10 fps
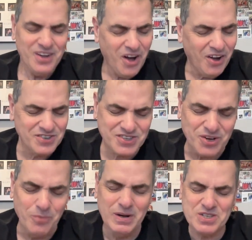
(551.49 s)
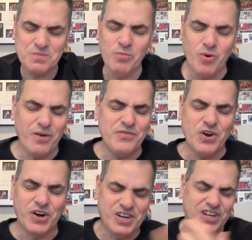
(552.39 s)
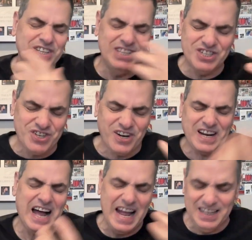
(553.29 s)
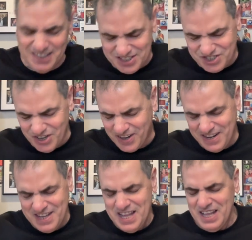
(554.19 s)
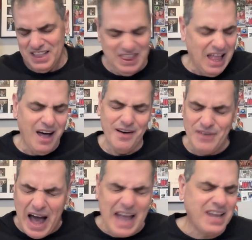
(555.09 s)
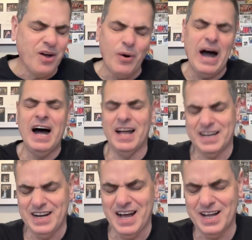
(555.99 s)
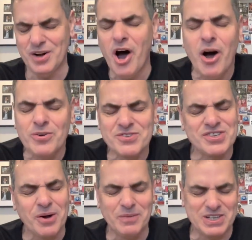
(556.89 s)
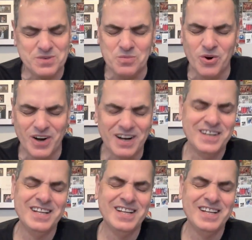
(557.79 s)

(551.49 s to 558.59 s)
Oh, so much more of your goodness, your kindness, your love. I can go on and on. Oh, so much more.